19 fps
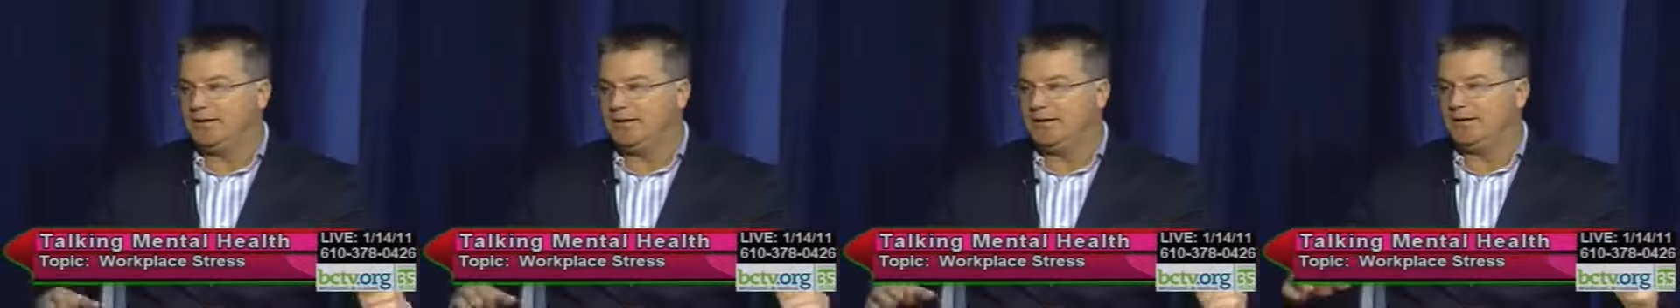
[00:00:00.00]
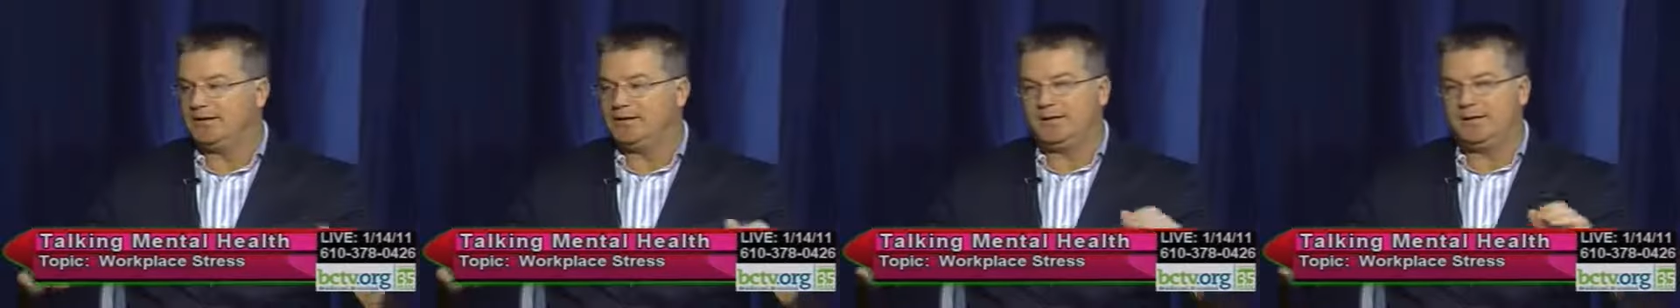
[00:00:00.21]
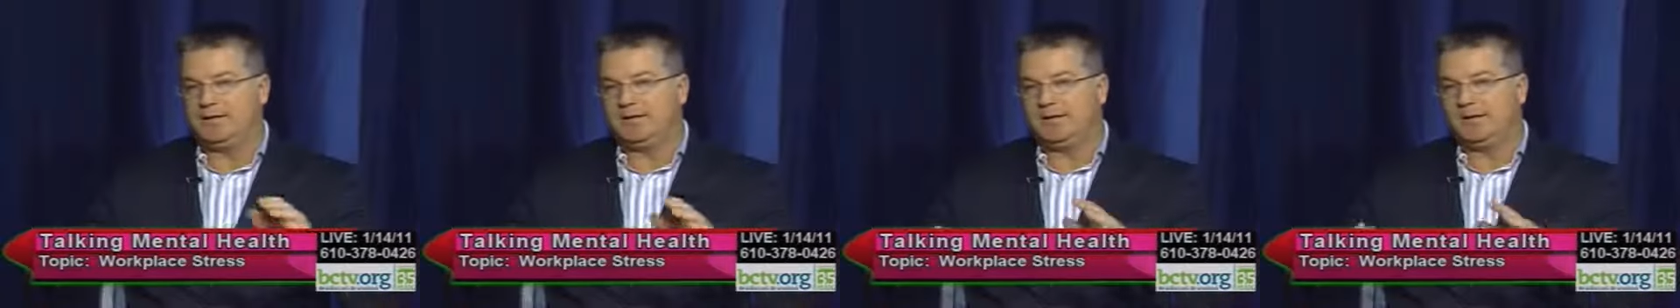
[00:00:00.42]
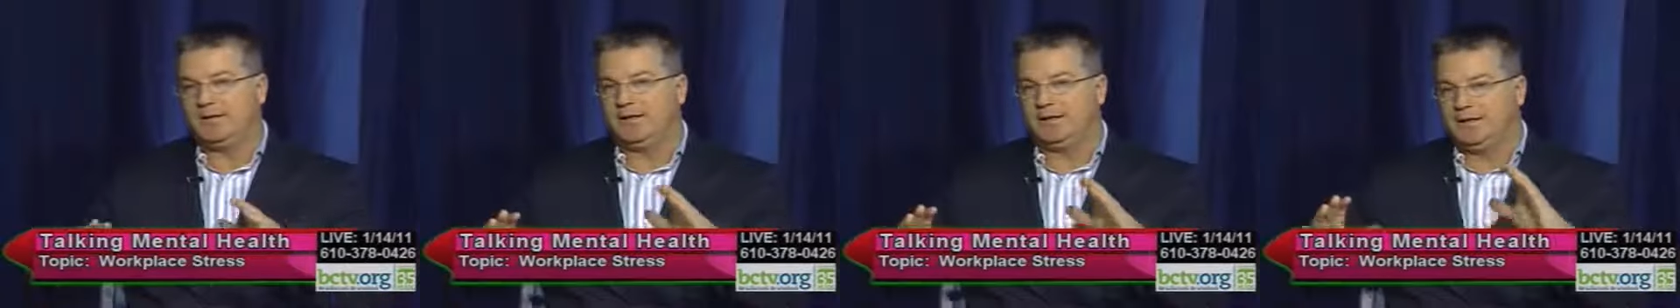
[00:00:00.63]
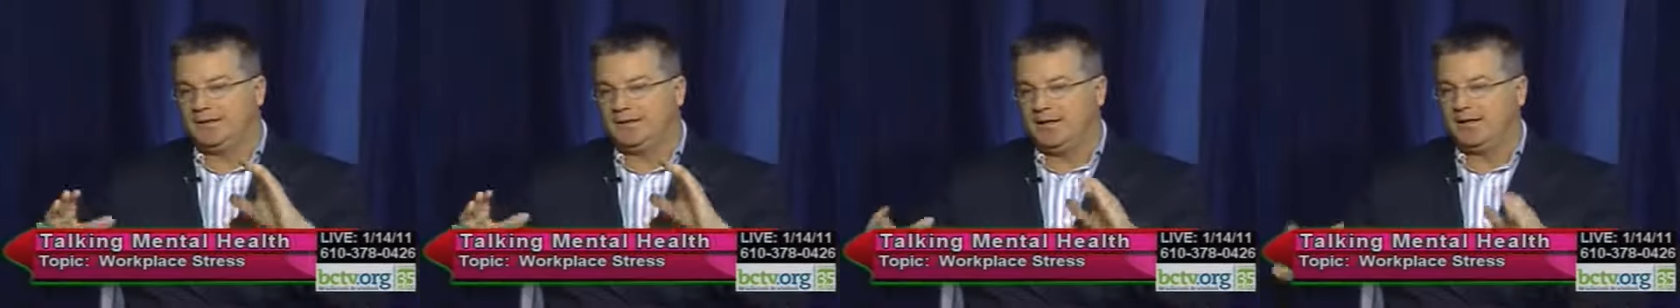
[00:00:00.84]
and take
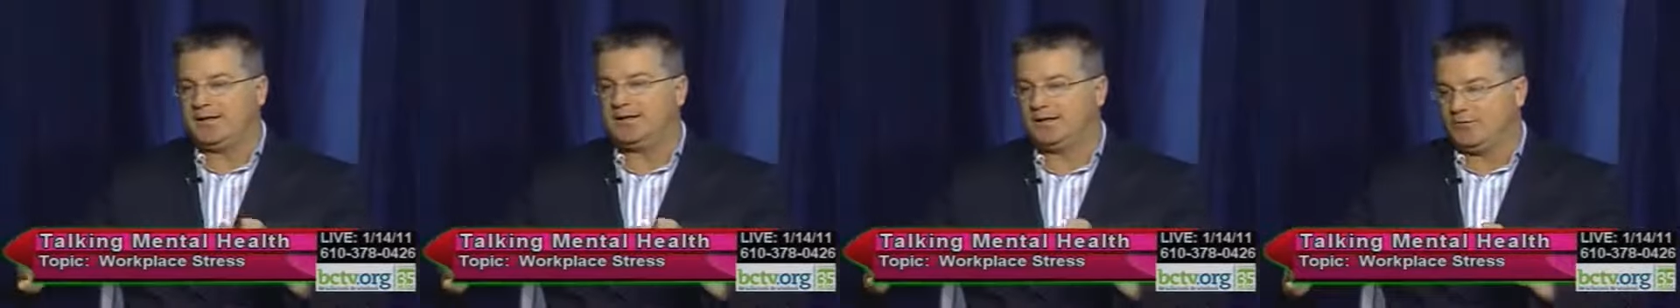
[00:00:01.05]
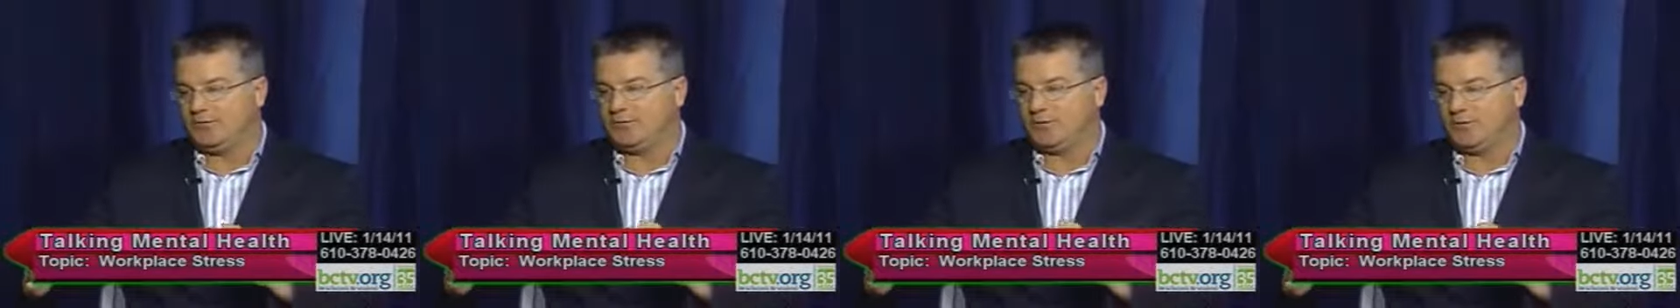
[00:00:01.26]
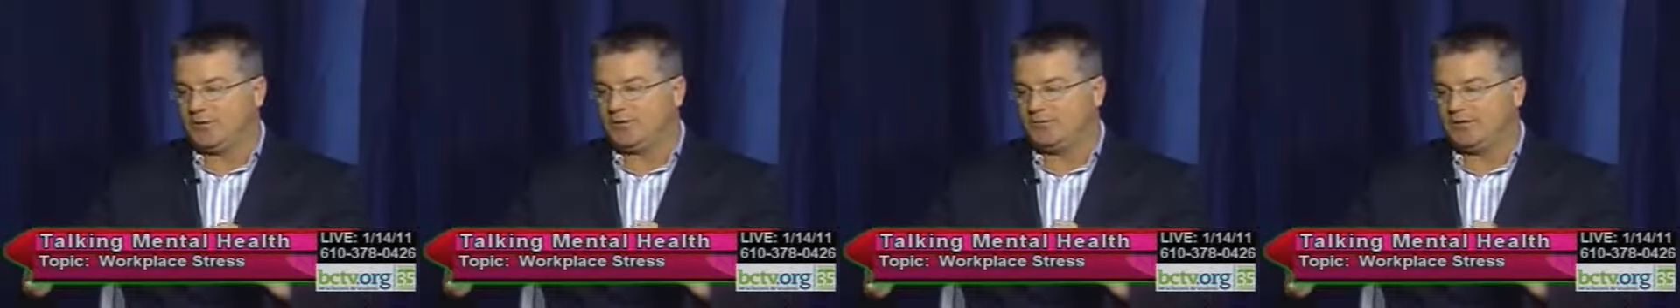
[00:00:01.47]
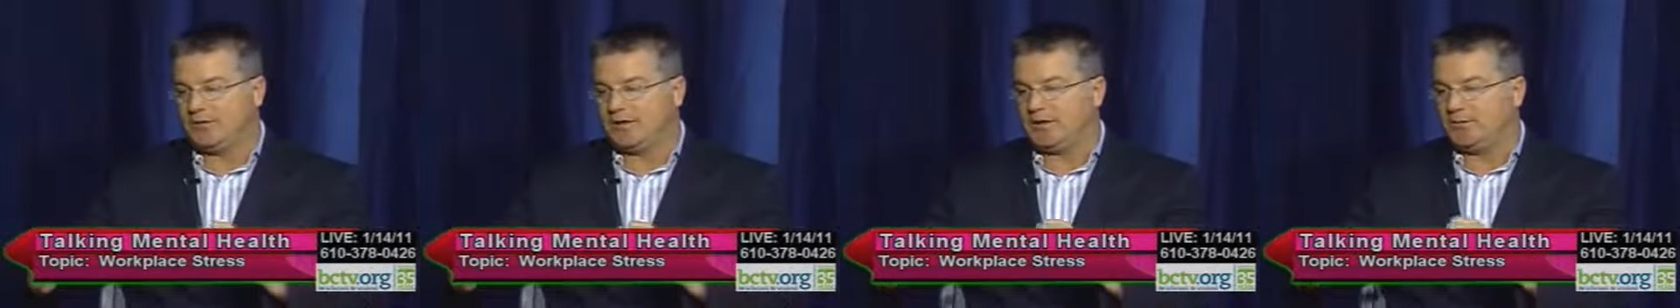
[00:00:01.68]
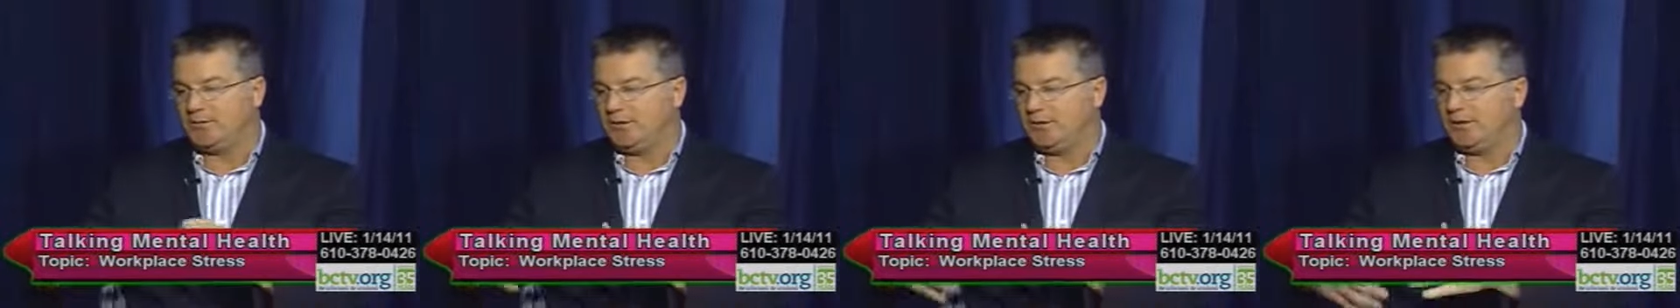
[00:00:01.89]
a negative work mm -hmm.
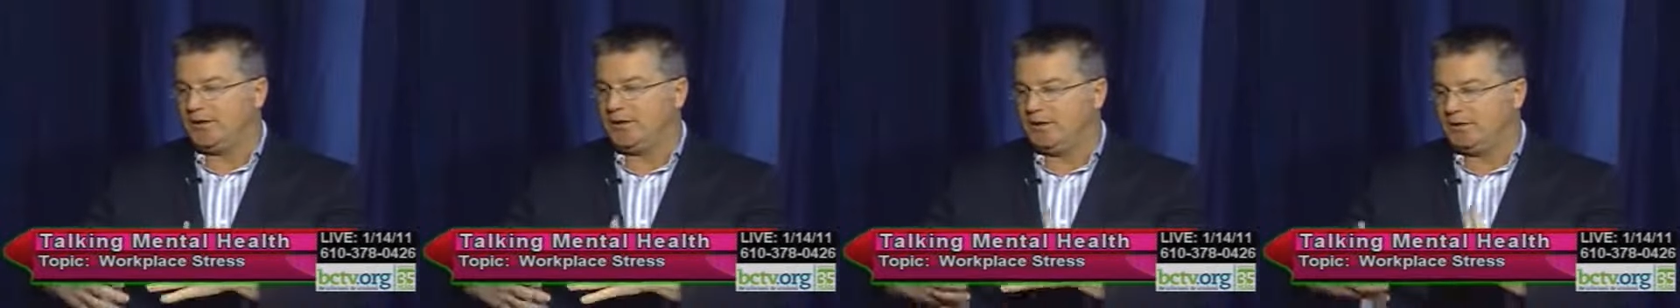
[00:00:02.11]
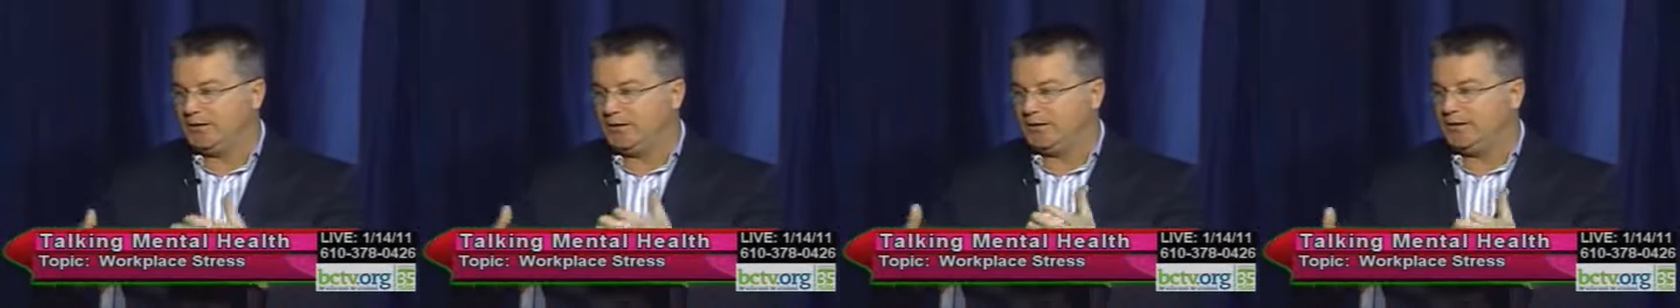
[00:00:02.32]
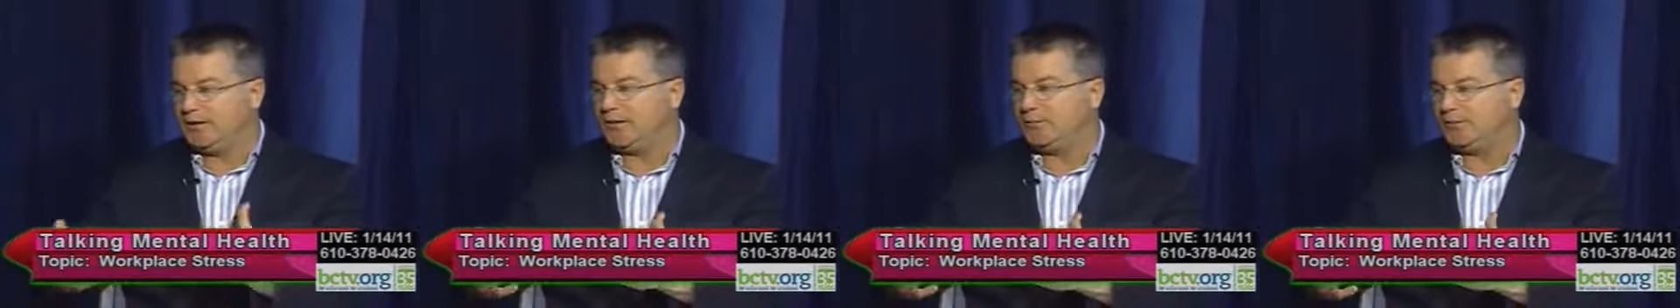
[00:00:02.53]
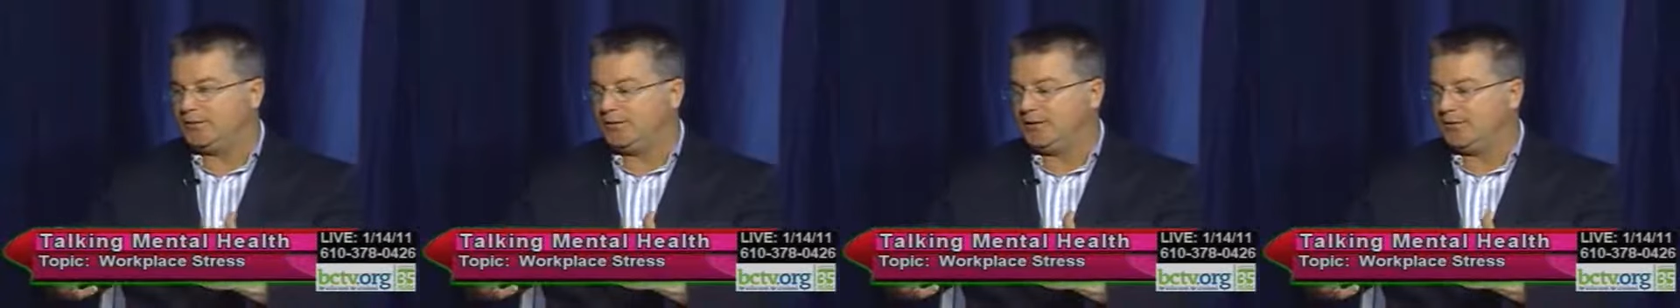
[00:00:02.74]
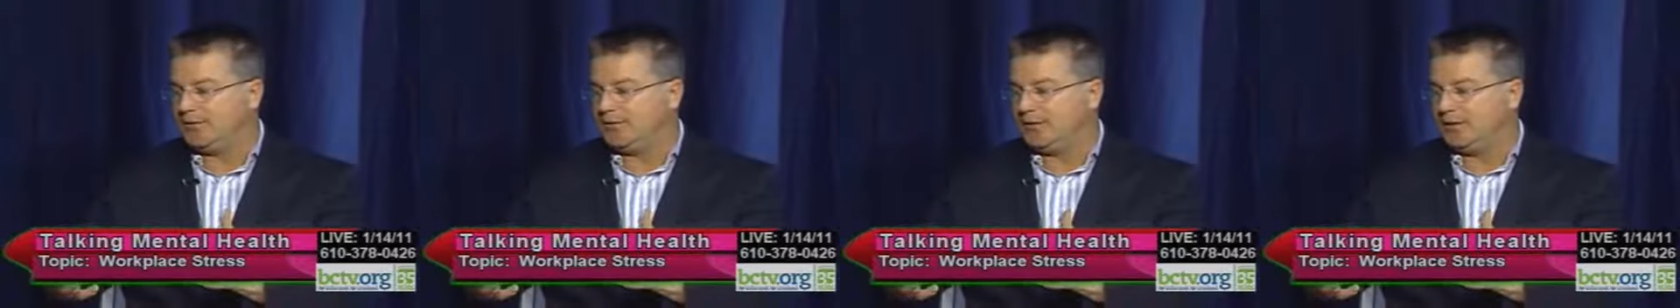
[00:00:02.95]
environment and, and
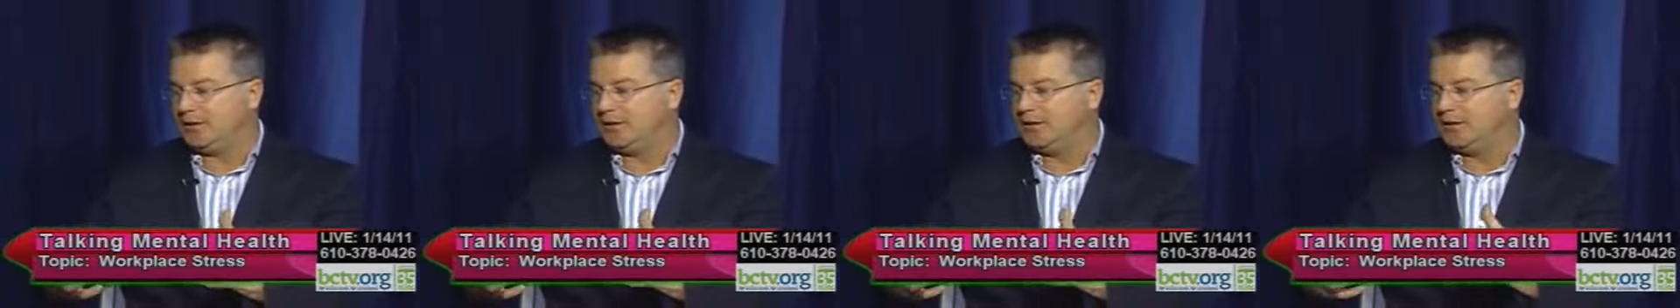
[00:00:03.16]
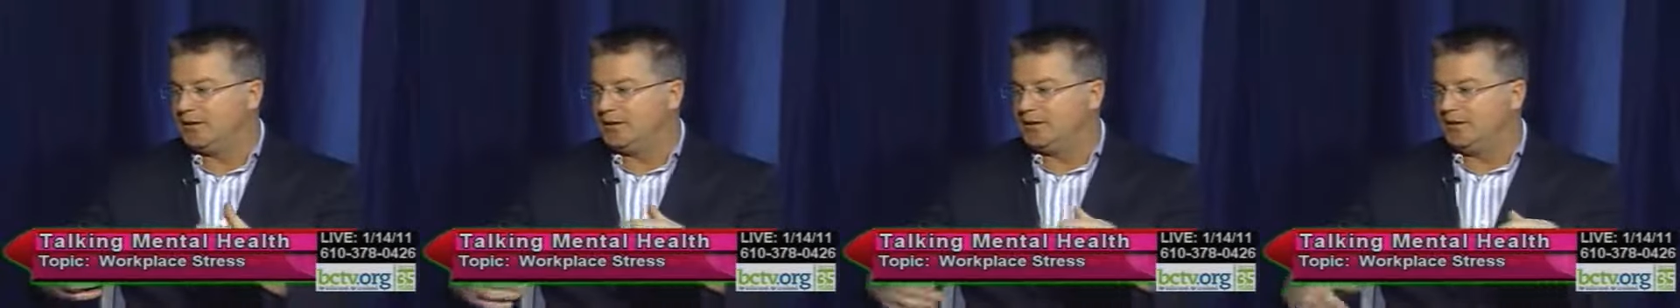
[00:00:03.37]
uplift it.